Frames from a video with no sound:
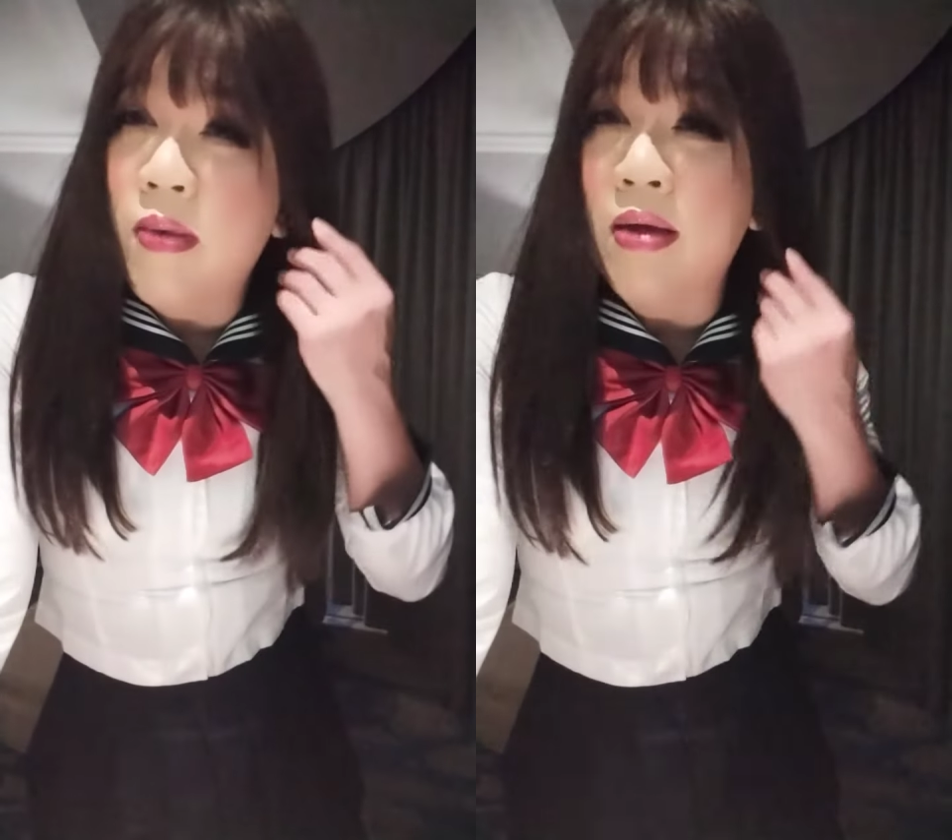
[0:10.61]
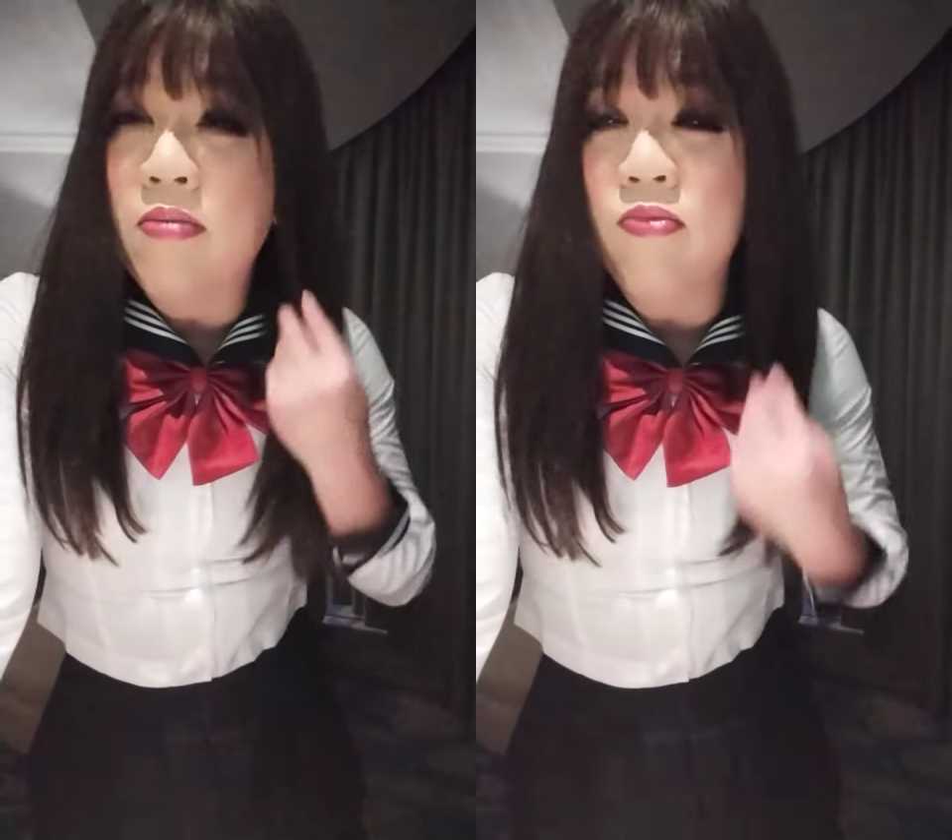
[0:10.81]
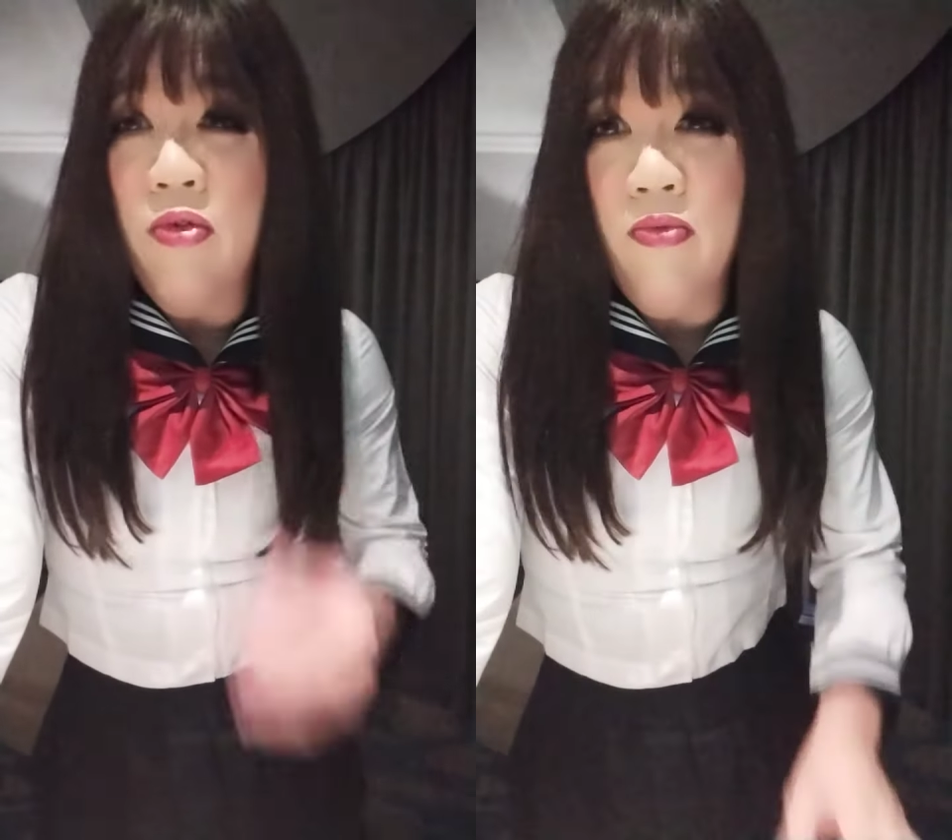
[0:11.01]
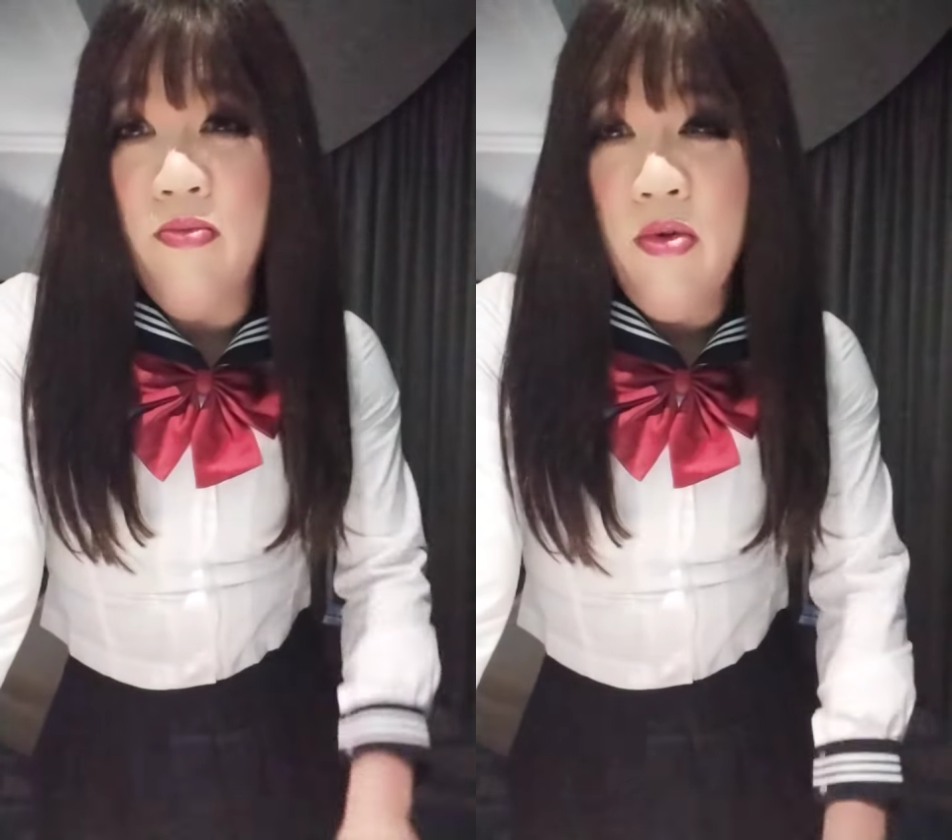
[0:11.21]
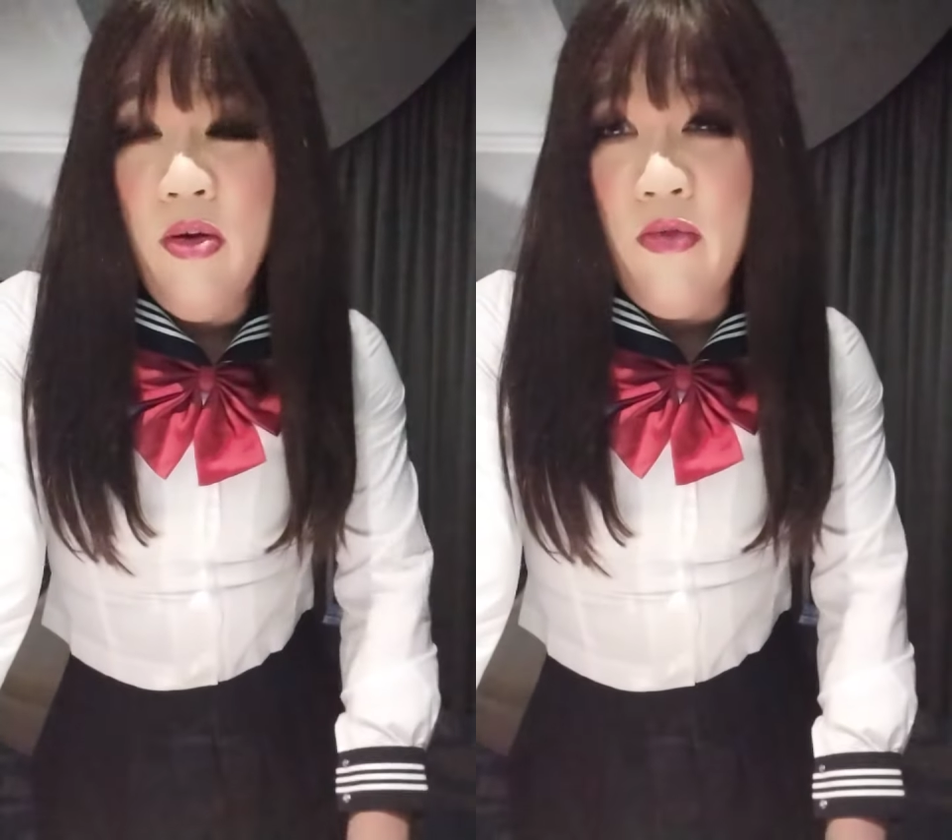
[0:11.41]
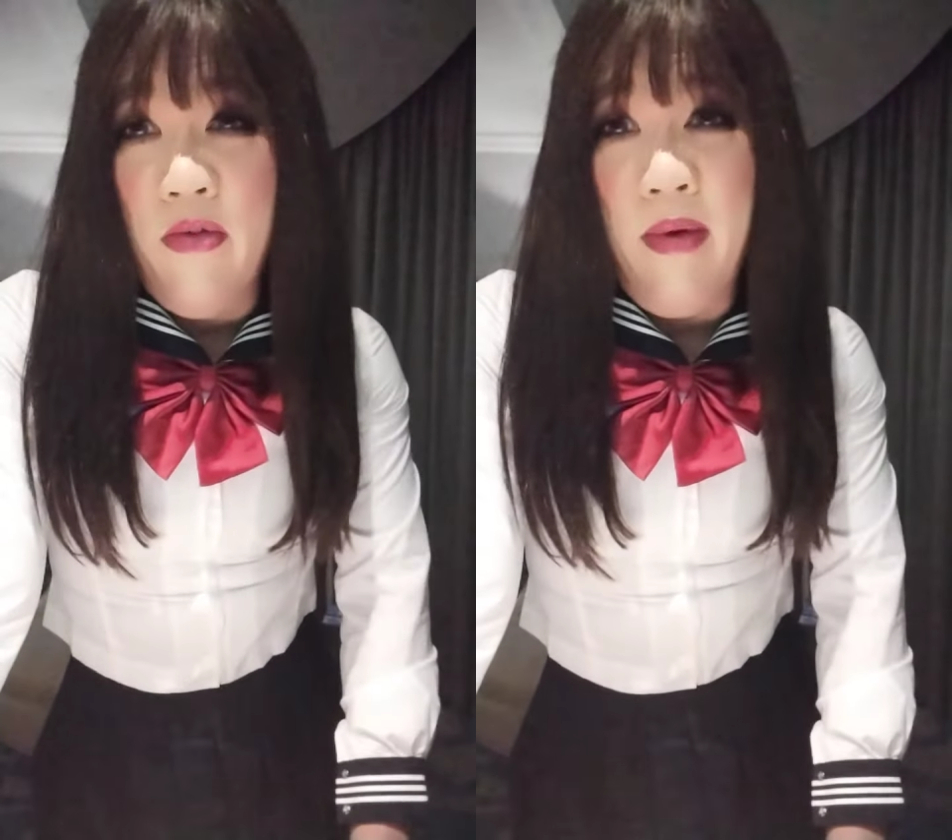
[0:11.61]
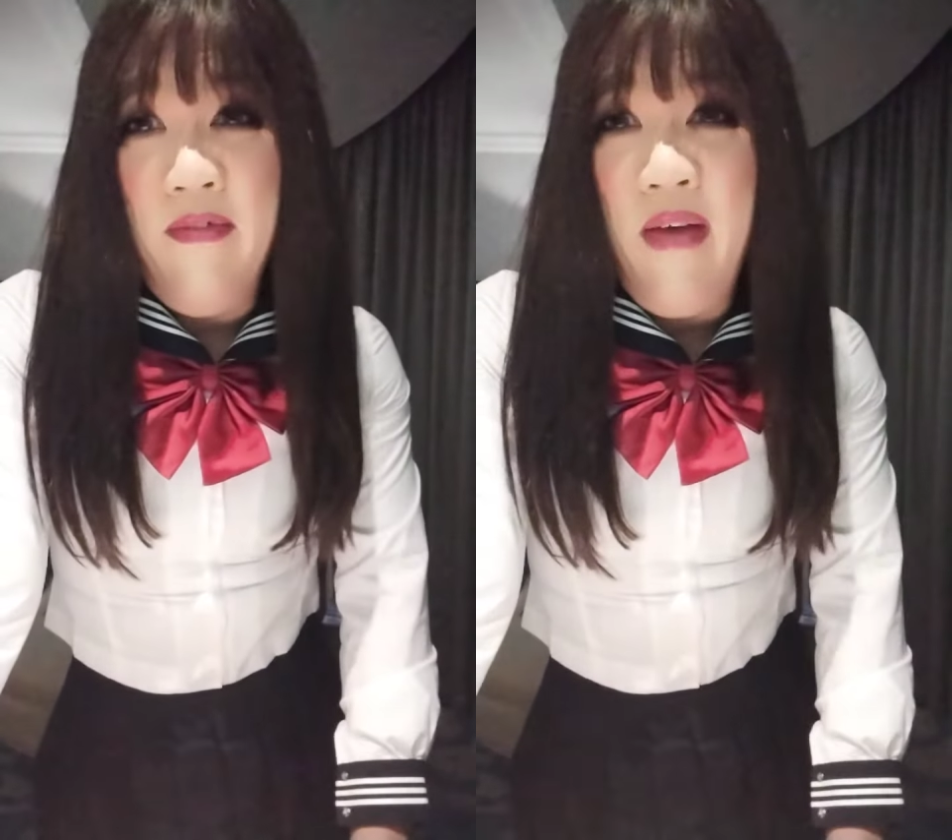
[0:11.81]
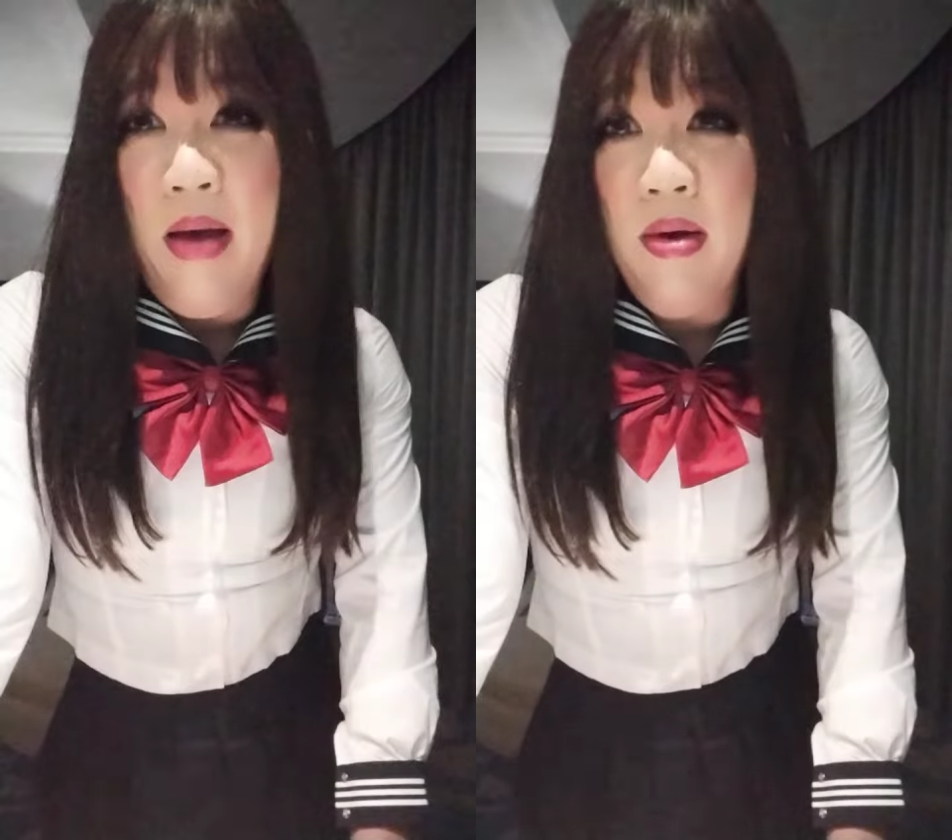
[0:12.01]
my
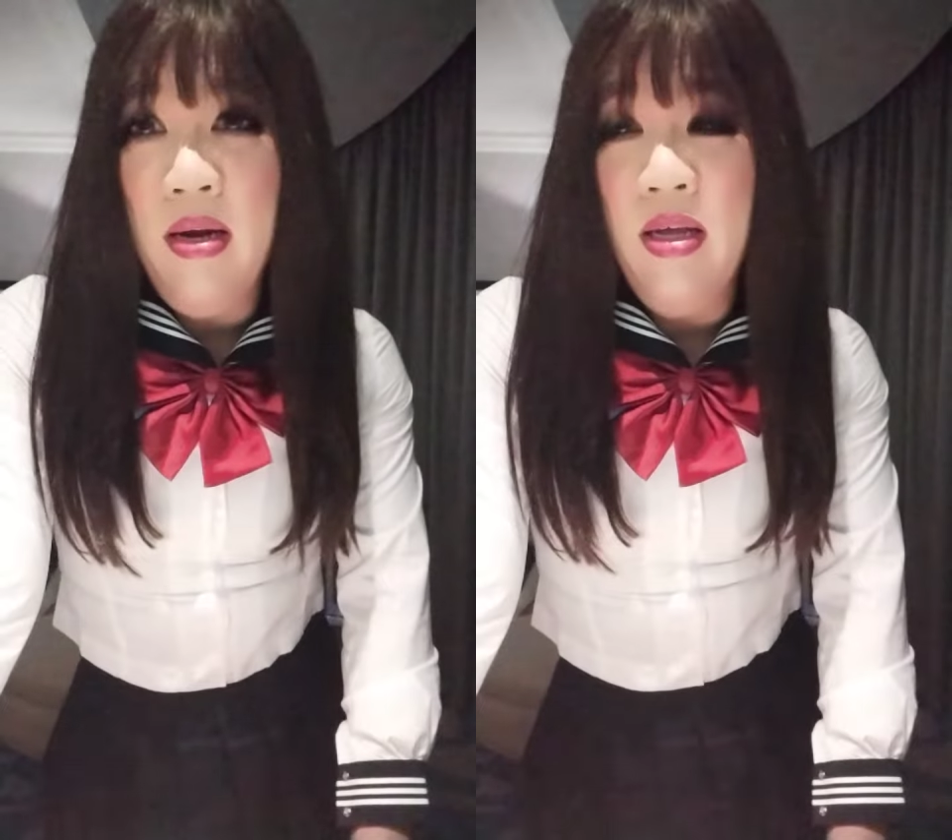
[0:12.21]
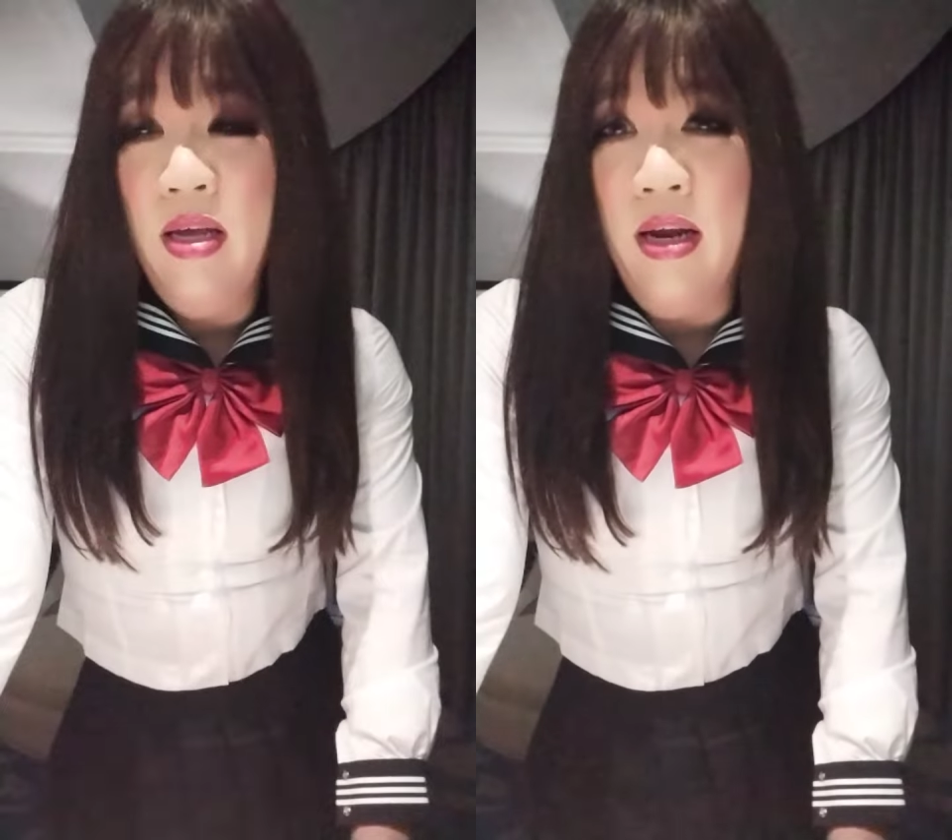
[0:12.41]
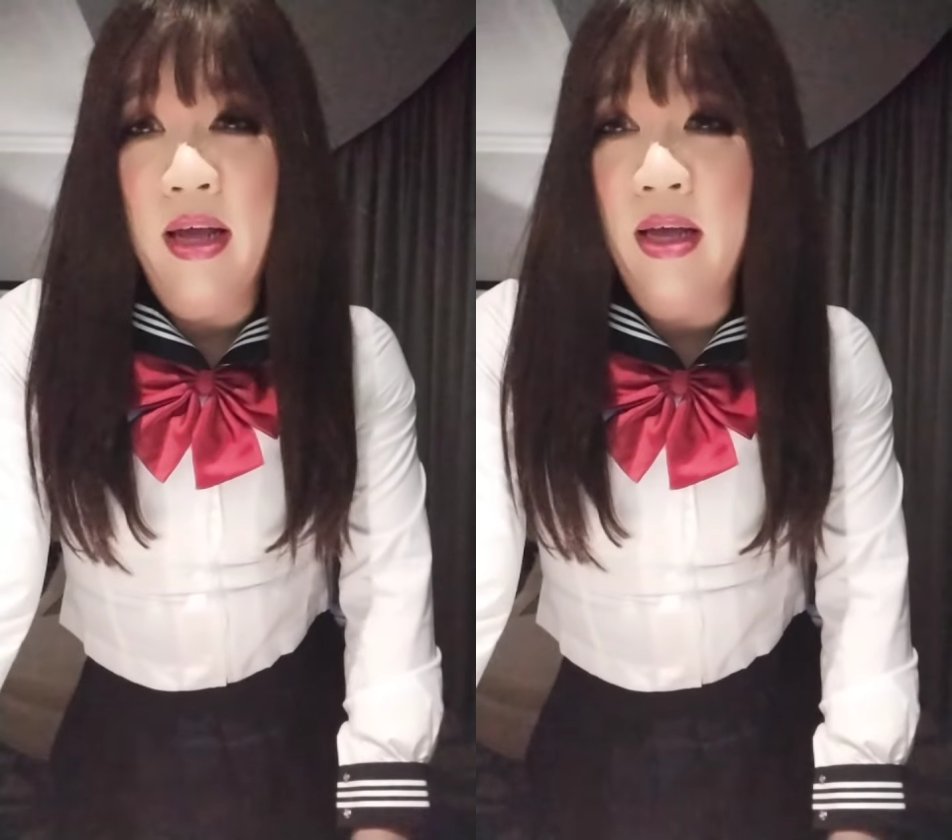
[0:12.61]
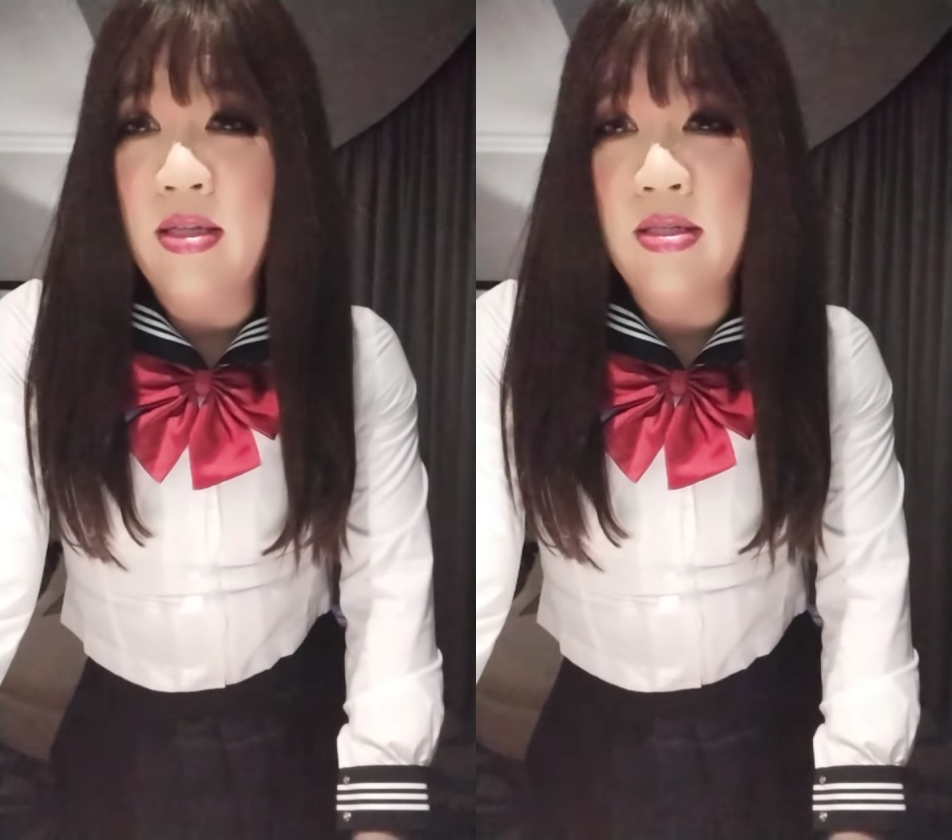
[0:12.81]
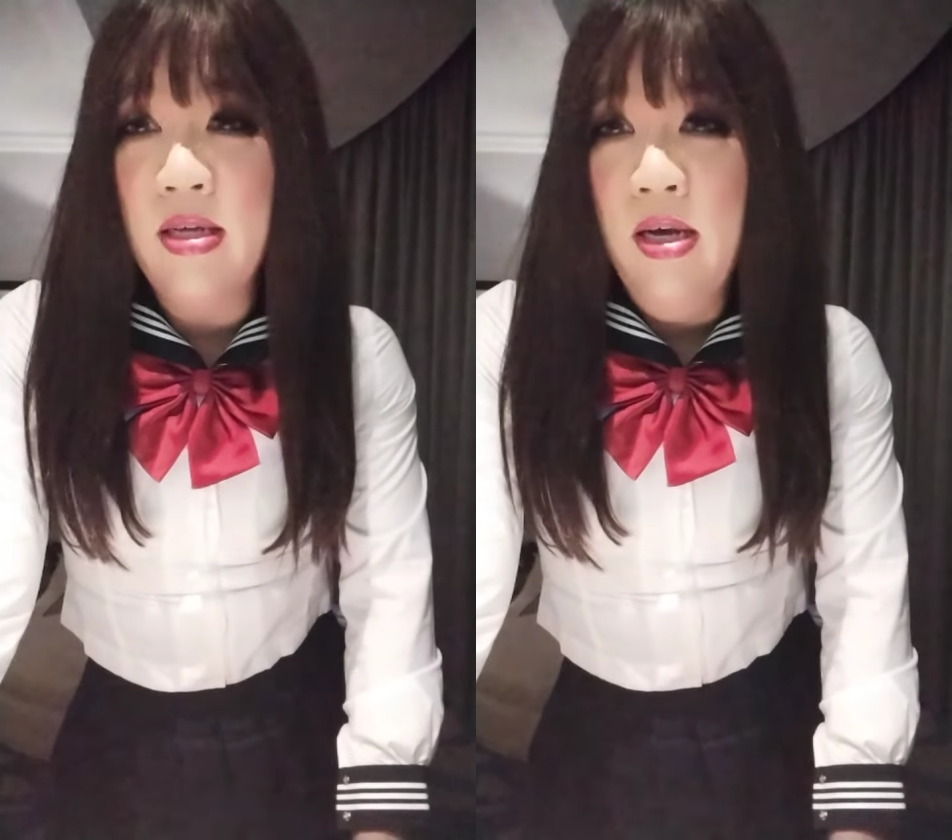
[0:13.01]
family, and hence